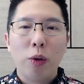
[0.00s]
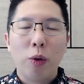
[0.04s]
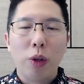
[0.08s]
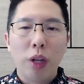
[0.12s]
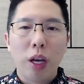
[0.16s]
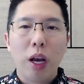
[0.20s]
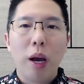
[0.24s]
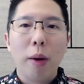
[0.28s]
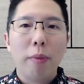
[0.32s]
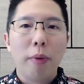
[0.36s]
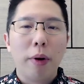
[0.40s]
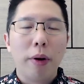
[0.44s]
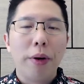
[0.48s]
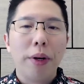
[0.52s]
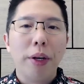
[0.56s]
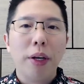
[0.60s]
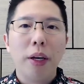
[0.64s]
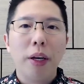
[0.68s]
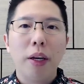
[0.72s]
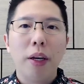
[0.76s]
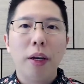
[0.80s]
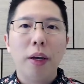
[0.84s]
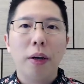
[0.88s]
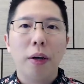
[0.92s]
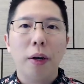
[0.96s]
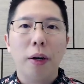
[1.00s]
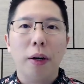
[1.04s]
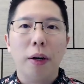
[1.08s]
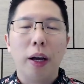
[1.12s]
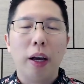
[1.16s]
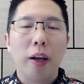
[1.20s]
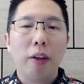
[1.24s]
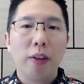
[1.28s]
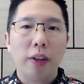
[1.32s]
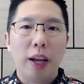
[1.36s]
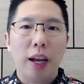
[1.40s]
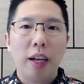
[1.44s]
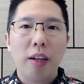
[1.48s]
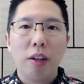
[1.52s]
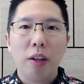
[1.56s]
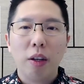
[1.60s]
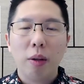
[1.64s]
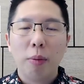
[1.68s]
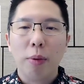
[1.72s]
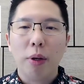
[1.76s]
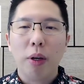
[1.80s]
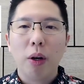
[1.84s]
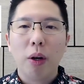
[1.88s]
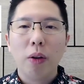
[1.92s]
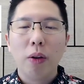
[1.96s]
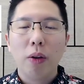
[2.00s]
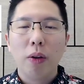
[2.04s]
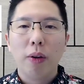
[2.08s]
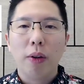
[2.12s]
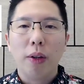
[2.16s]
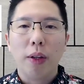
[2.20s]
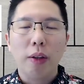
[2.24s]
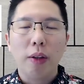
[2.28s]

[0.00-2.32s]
Today I'm very uh, excited because